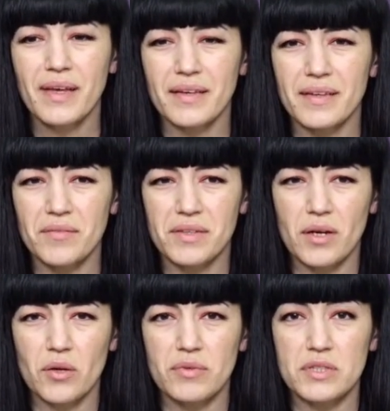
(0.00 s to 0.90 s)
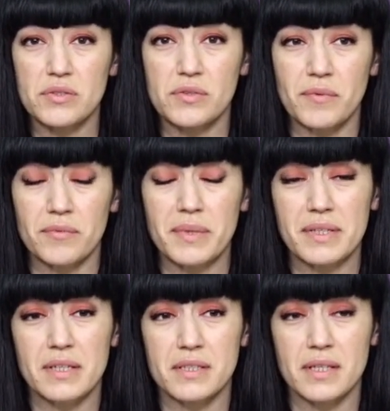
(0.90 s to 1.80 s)
Good afternoon, everyone.
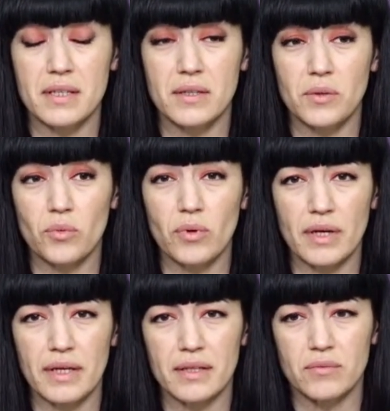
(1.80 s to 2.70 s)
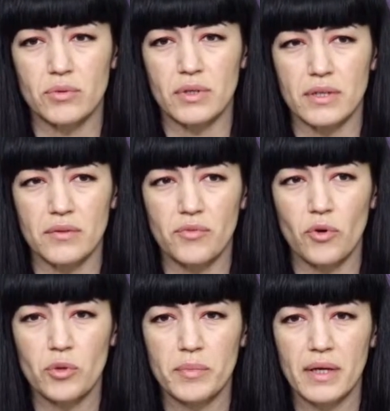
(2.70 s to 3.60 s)
I greet you in the media center,
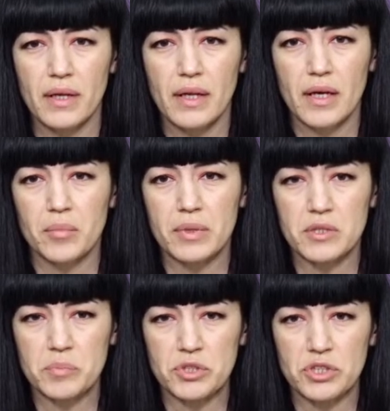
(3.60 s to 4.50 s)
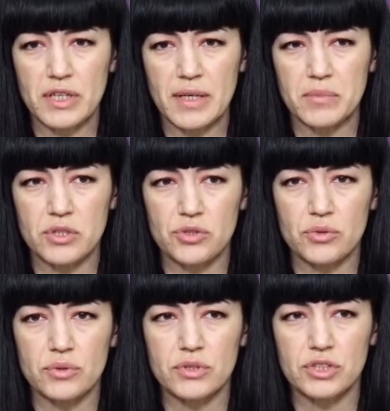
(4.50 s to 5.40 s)
Ukraine, Ukrinform.
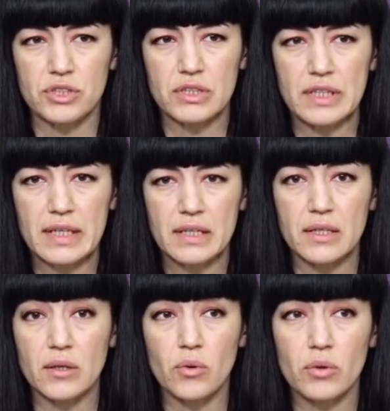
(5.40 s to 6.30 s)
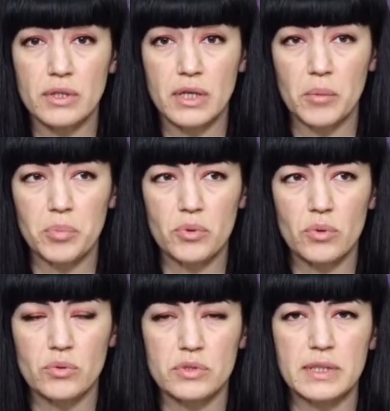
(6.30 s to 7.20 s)
We're starting today's
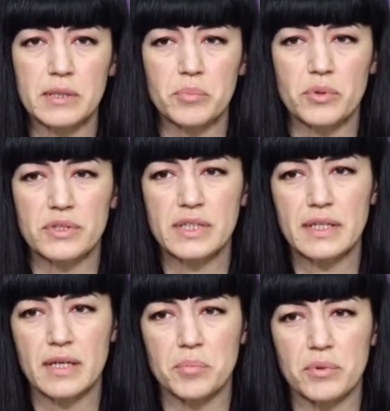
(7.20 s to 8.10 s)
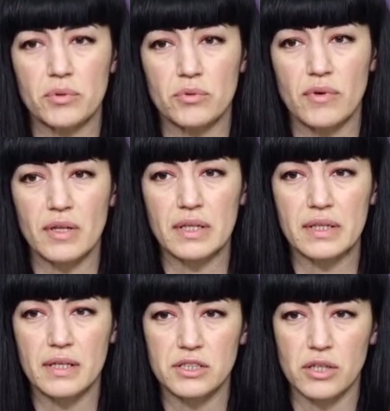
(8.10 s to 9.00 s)
day and briefly about the
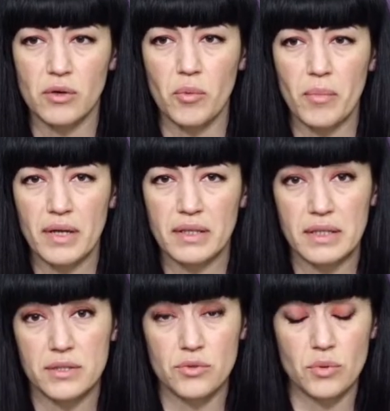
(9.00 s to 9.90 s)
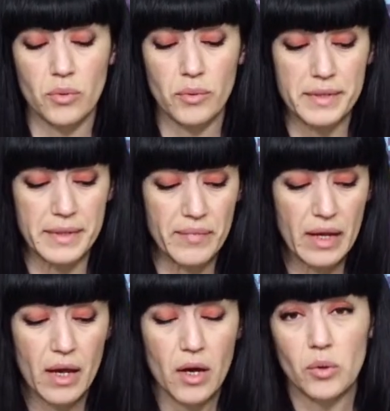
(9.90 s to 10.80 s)
agenda that is prepared by
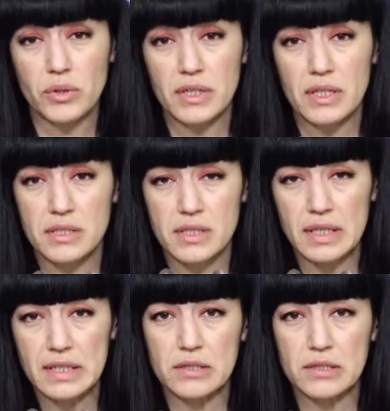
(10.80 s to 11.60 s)
our team today.